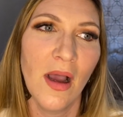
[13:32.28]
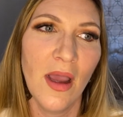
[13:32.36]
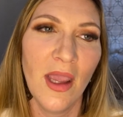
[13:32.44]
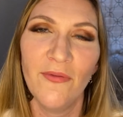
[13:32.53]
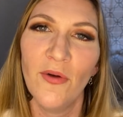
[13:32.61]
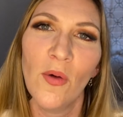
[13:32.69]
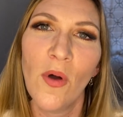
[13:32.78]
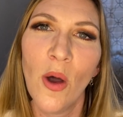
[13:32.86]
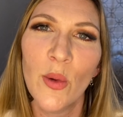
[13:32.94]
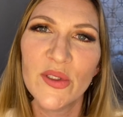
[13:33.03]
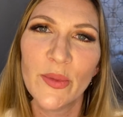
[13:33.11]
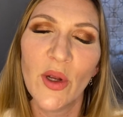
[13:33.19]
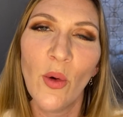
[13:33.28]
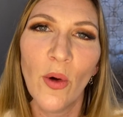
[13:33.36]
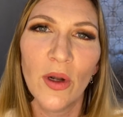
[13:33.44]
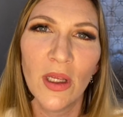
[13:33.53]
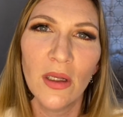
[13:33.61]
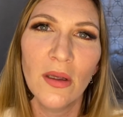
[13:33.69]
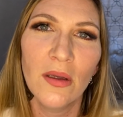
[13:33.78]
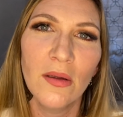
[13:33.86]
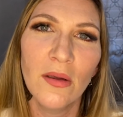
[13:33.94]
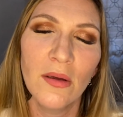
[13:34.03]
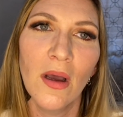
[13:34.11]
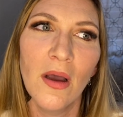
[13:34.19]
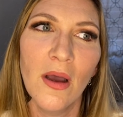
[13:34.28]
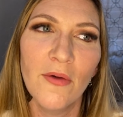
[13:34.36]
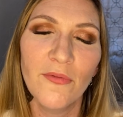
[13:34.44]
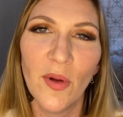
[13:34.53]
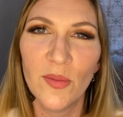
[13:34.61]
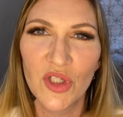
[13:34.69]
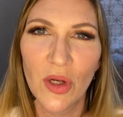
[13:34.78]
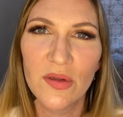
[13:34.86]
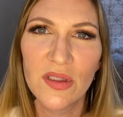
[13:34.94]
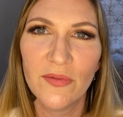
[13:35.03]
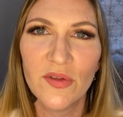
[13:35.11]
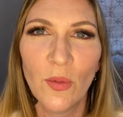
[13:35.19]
a phone call was recorded from Joseph